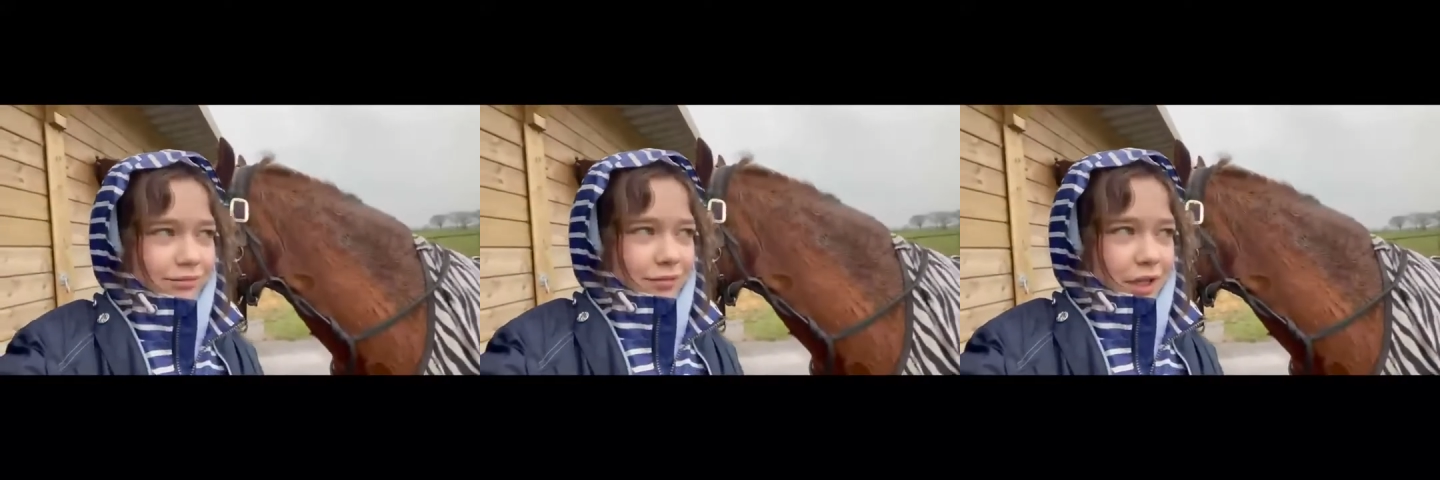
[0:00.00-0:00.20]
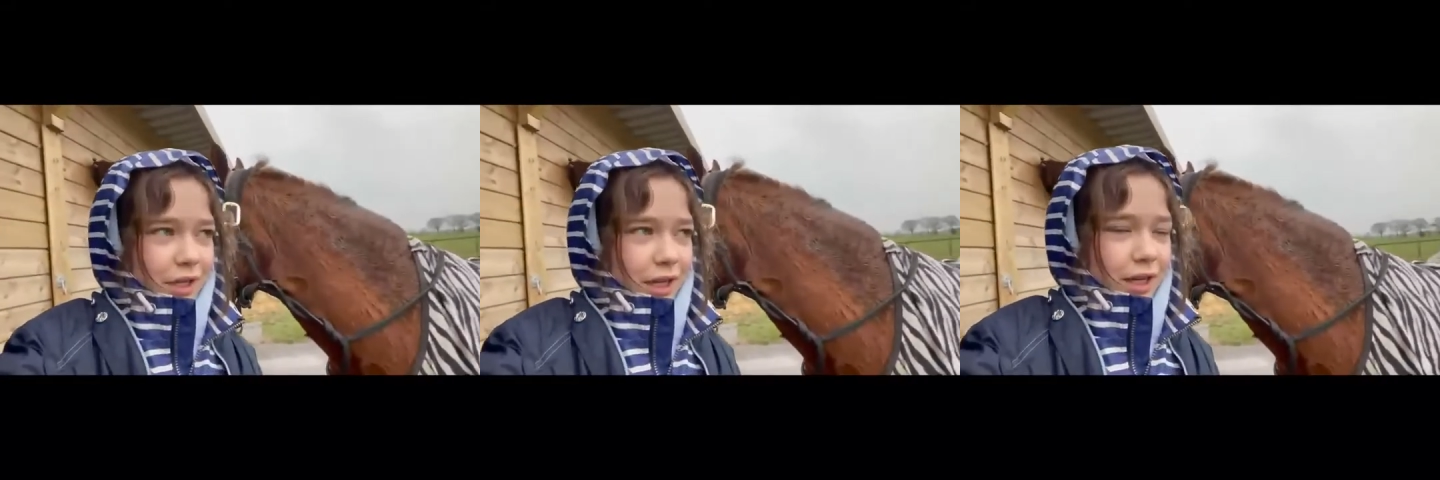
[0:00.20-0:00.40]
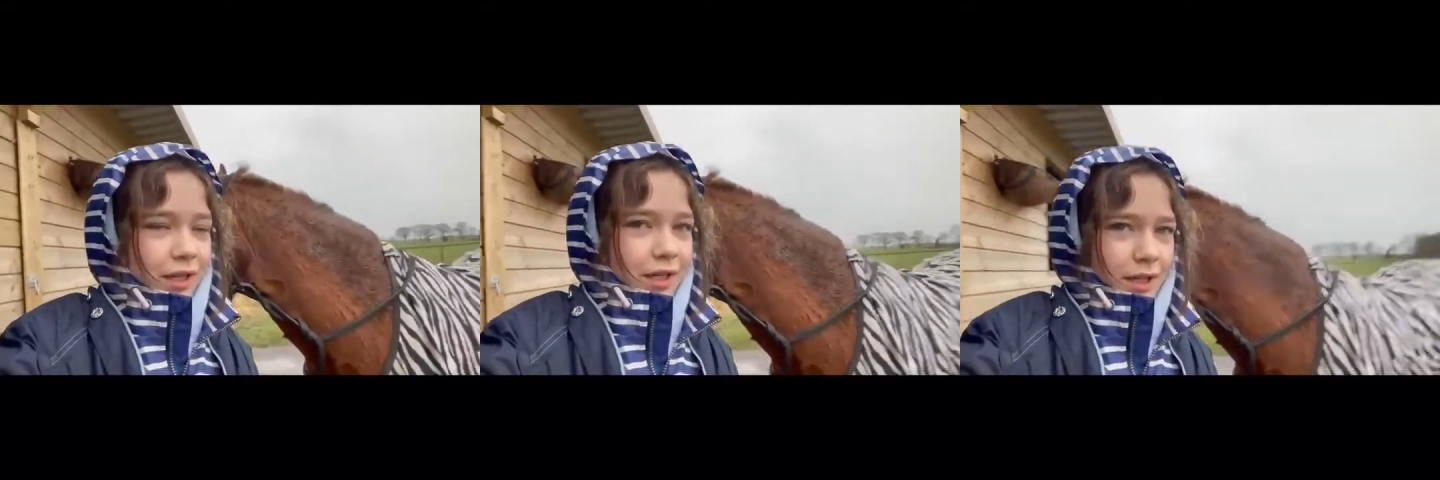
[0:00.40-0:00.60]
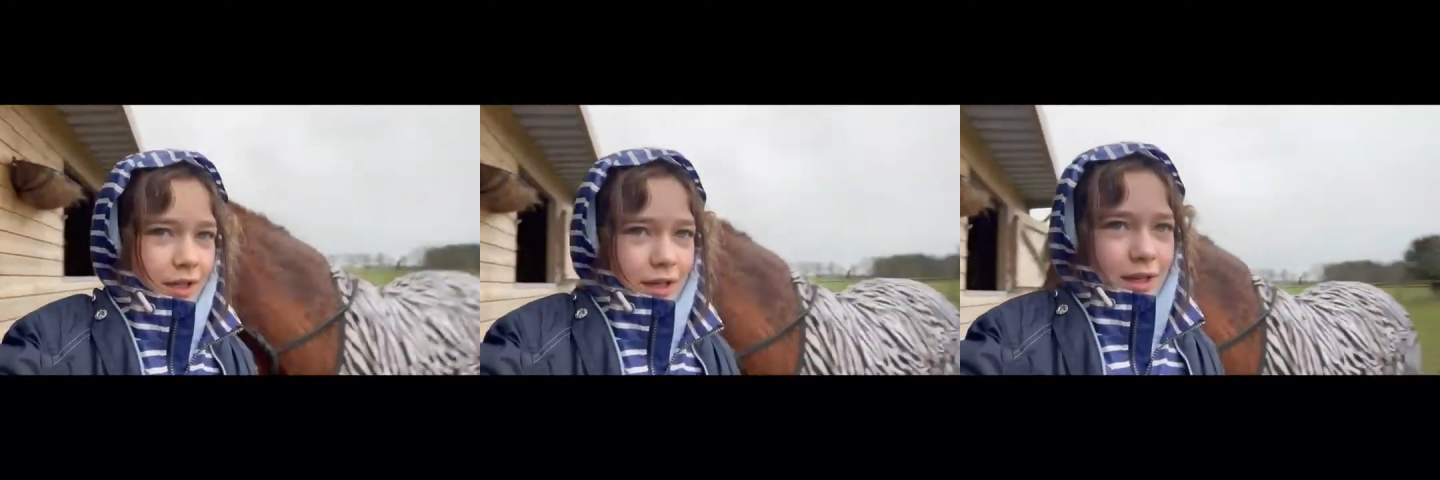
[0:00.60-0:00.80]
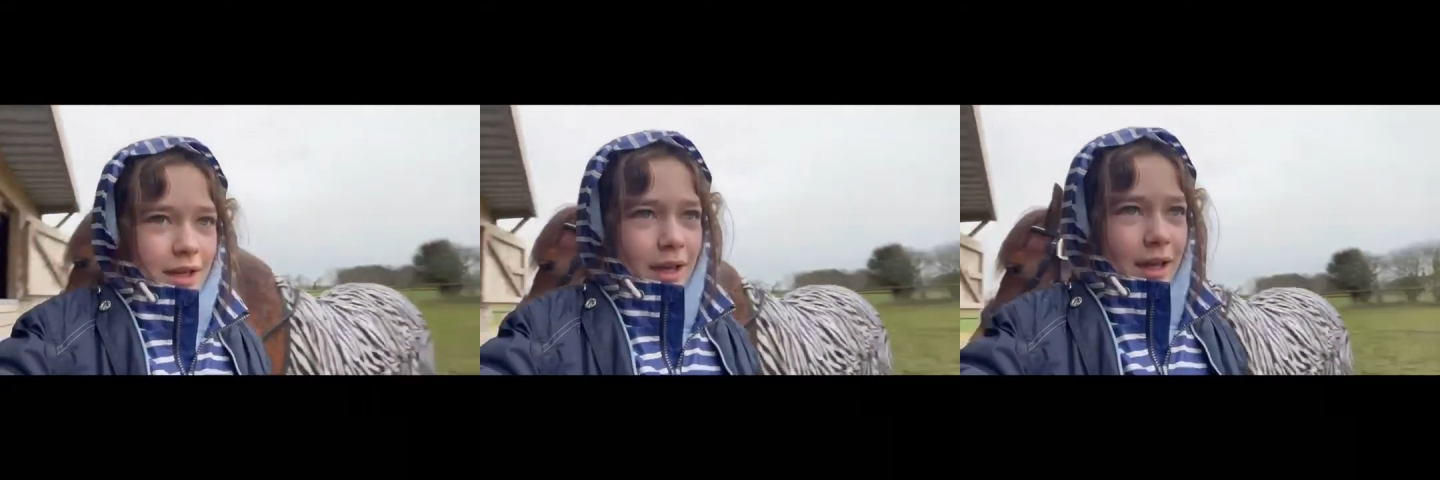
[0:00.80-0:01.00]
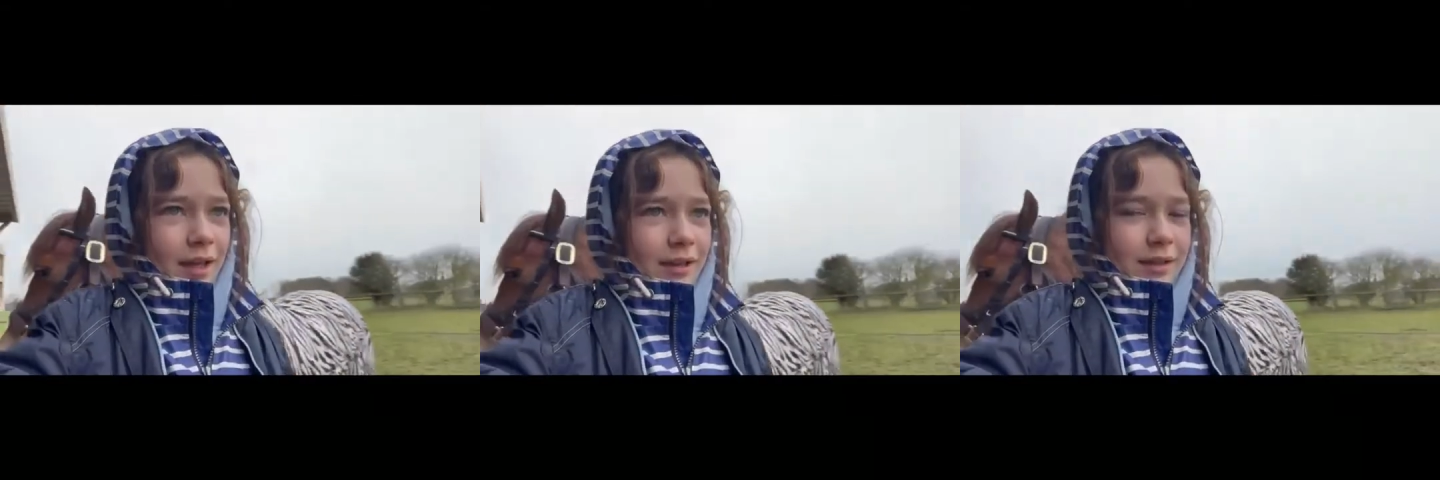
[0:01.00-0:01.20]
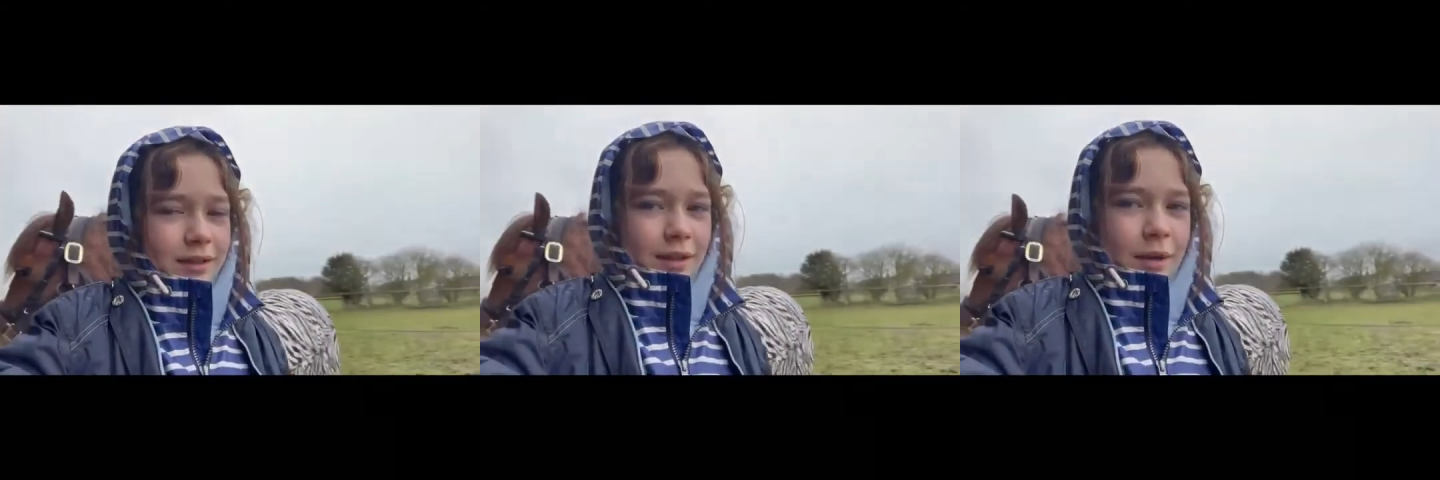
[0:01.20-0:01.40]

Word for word: okay, and